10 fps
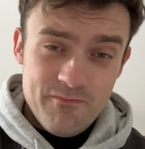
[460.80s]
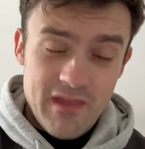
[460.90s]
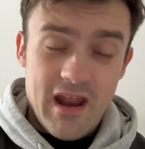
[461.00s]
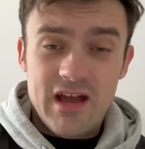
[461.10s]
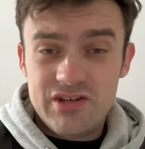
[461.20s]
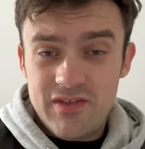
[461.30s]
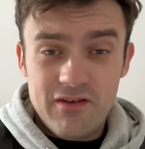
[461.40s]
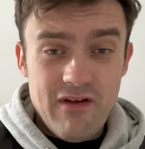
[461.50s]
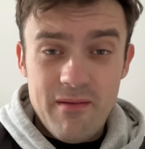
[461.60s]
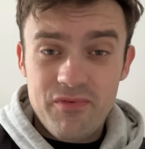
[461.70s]
And I actually
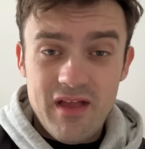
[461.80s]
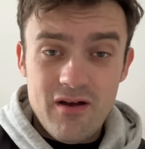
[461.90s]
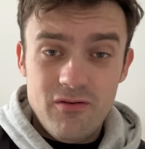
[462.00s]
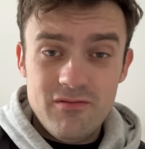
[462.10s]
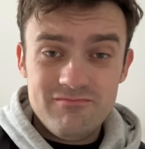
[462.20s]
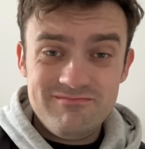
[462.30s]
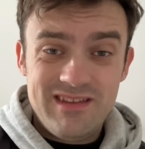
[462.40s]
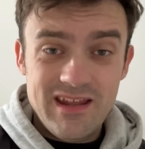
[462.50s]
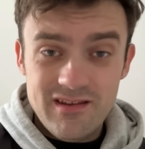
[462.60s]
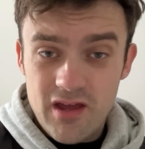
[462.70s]
think Ramsdale
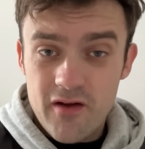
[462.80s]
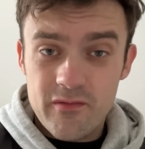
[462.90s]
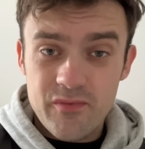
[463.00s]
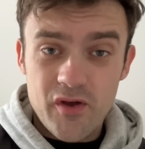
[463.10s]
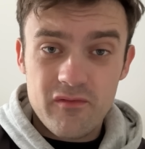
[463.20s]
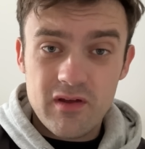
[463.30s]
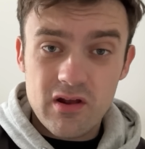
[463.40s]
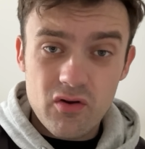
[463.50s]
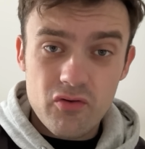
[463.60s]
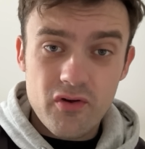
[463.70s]
didn't cover himself in
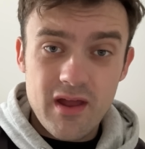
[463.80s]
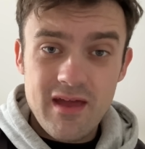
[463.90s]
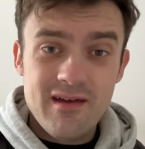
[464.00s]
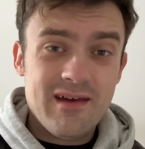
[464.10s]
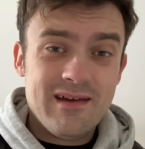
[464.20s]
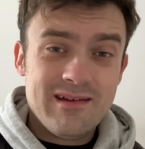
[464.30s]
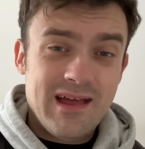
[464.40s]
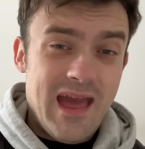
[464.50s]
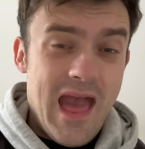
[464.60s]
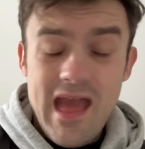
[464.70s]
glory.
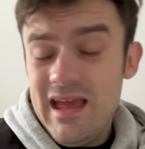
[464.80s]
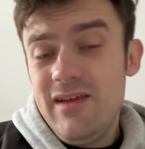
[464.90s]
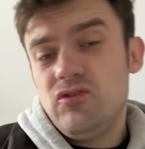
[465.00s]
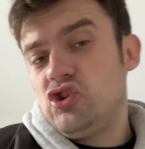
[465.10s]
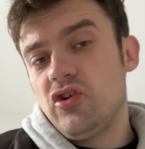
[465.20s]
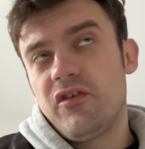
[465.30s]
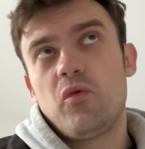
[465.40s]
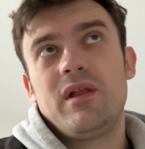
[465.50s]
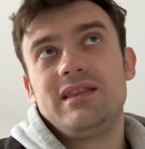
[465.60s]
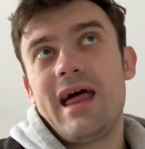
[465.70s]
Even shots that
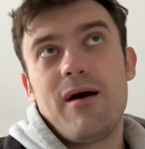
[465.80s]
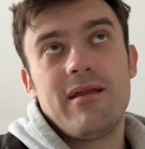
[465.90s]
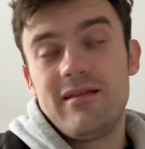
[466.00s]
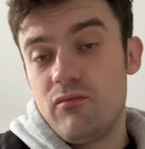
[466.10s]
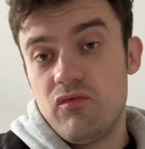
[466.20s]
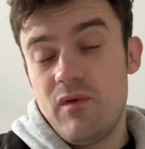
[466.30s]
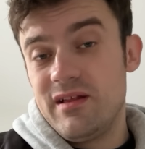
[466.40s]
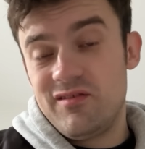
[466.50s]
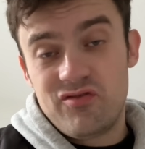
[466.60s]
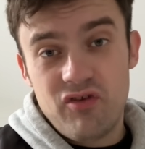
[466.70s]
went down, it
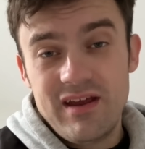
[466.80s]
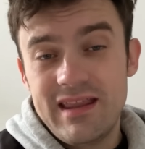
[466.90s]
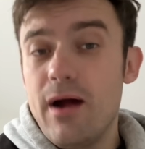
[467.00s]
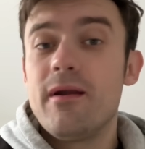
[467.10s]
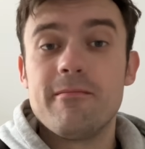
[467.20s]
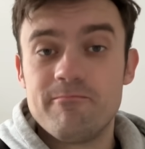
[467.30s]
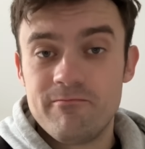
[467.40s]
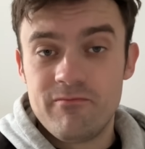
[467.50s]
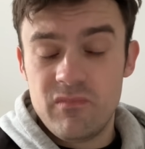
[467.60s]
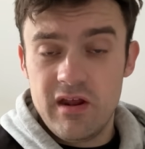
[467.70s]
went straight down him,
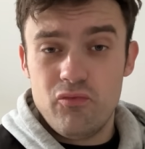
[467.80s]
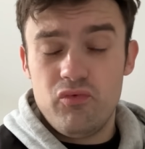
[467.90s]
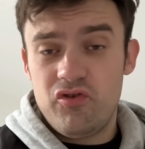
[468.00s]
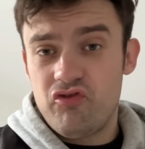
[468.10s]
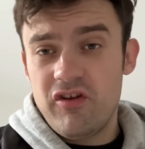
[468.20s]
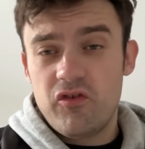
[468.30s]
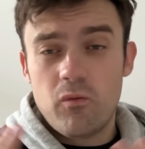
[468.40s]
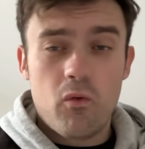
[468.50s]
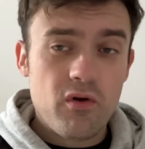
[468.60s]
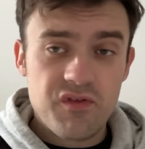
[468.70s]
you know, straight
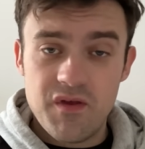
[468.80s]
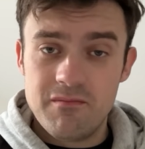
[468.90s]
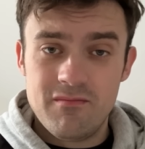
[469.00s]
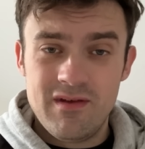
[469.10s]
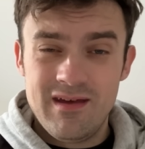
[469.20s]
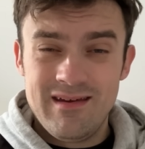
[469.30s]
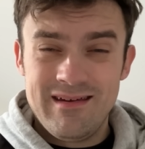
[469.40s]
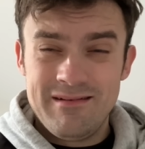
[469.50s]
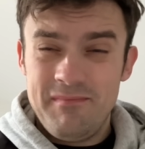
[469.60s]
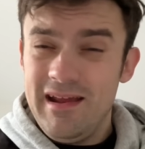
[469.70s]
towards him.
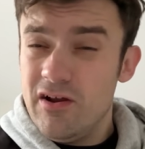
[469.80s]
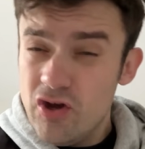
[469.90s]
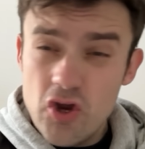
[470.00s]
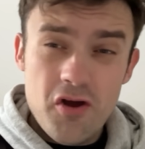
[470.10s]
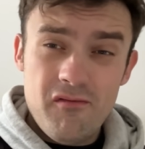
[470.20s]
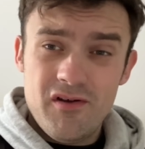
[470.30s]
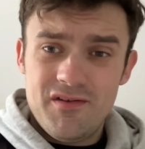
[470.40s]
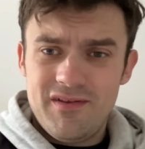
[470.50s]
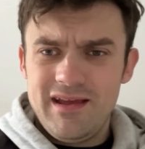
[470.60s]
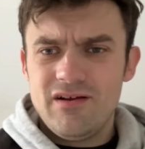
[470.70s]
He looked
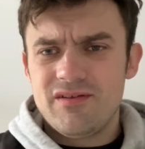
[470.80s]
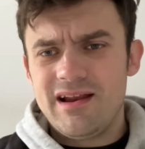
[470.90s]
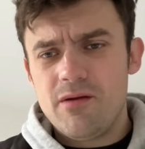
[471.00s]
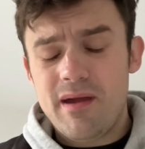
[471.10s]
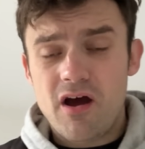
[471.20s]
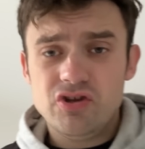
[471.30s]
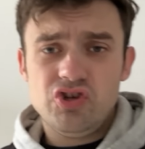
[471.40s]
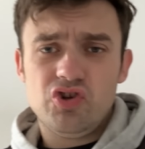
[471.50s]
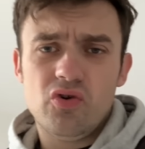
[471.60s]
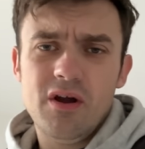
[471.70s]
nervous. He looked a little bit
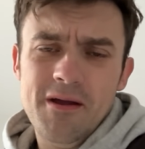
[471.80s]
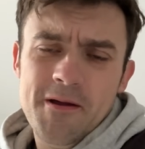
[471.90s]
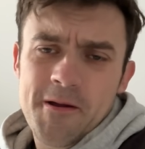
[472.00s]
unsure.